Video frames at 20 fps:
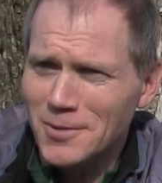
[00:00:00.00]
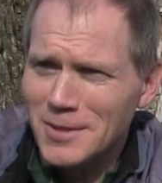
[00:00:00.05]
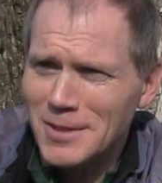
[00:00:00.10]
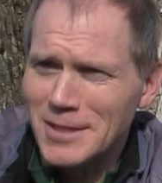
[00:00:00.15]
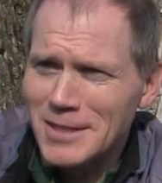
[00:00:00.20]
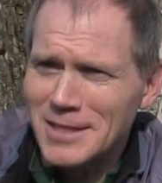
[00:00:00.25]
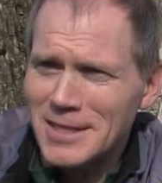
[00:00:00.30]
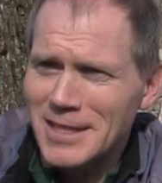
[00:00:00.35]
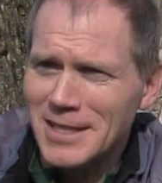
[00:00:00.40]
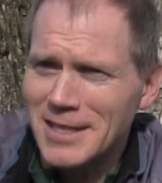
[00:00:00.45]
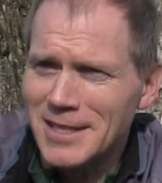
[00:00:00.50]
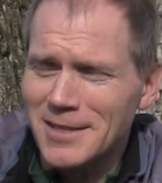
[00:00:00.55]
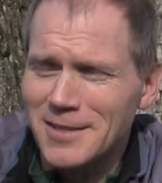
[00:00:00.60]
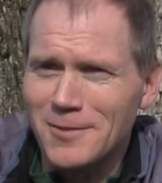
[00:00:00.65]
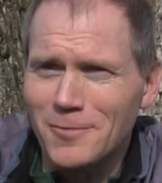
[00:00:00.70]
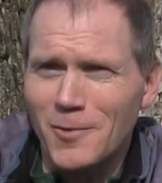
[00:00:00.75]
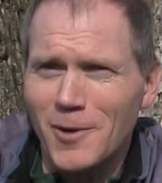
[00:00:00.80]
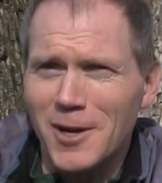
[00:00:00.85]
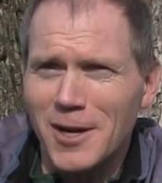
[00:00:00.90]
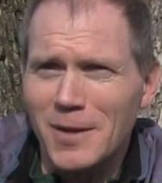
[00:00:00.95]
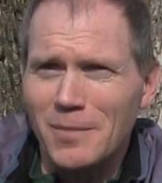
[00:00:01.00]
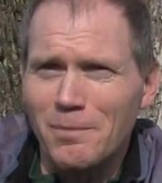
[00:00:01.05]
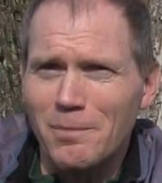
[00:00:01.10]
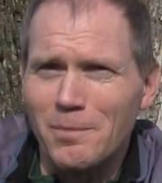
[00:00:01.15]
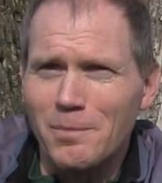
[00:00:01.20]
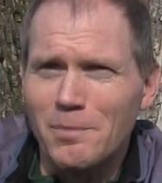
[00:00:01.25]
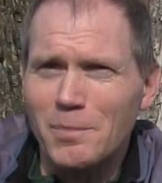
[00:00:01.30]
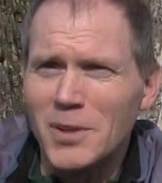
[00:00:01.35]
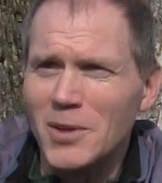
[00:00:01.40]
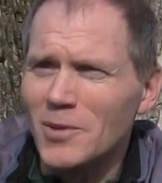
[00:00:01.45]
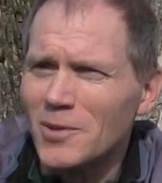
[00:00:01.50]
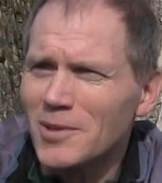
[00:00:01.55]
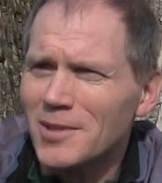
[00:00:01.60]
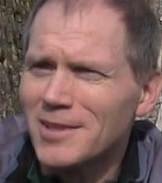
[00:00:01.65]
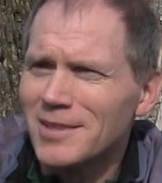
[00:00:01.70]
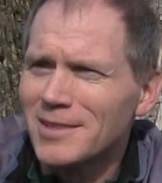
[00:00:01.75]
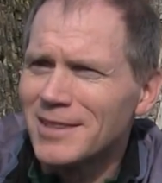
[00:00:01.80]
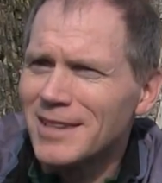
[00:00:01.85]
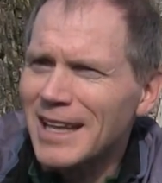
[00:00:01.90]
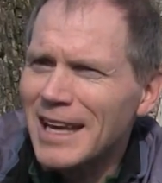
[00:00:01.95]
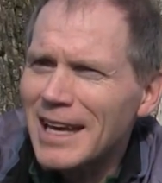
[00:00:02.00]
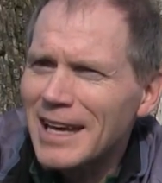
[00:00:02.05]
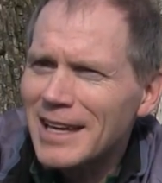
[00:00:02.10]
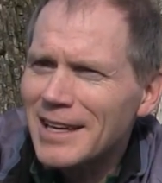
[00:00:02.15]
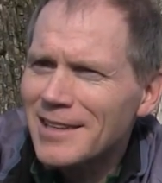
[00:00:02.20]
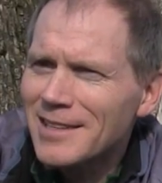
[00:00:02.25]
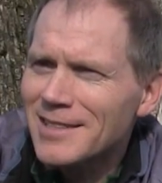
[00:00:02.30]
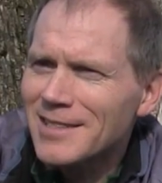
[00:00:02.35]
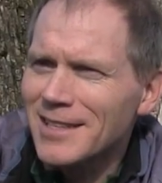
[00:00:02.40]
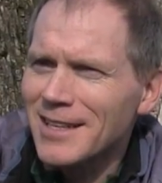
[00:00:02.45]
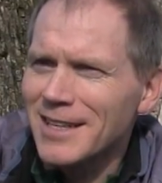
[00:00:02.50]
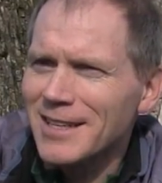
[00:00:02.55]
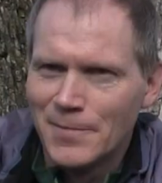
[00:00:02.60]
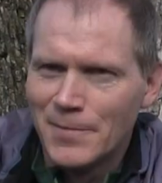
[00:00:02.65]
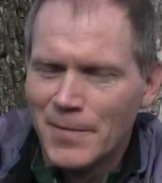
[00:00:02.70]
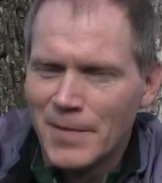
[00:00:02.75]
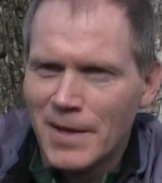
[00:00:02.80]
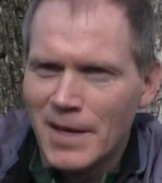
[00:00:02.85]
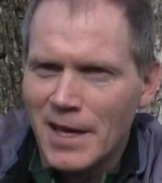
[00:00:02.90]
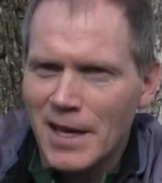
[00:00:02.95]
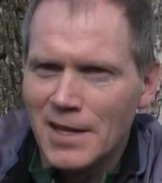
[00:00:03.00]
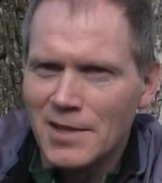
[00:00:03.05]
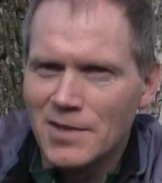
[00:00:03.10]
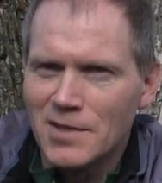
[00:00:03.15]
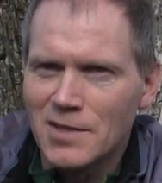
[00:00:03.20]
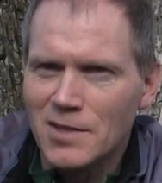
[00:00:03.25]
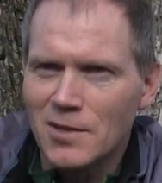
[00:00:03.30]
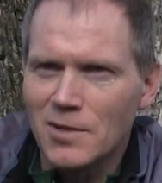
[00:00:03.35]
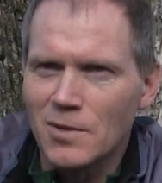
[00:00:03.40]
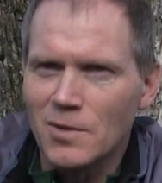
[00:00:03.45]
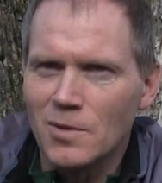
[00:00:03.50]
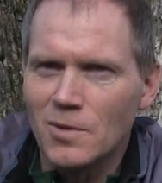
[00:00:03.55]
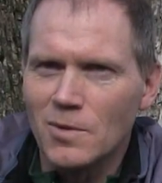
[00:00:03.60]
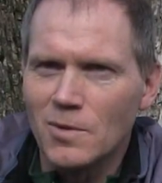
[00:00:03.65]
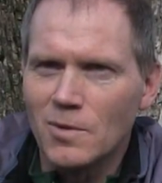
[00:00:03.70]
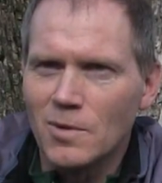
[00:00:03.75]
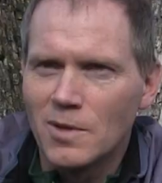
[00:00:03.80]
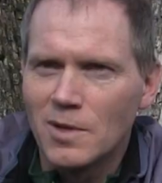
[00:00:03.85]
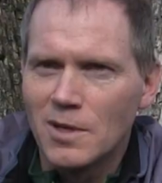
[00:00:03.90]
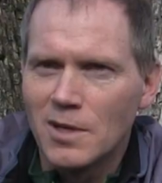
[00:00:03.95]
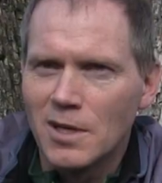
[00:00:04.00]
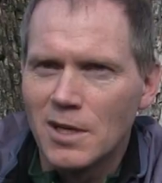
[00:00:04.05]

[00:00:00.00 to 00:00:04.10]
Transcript: because I didn't want to build things, and so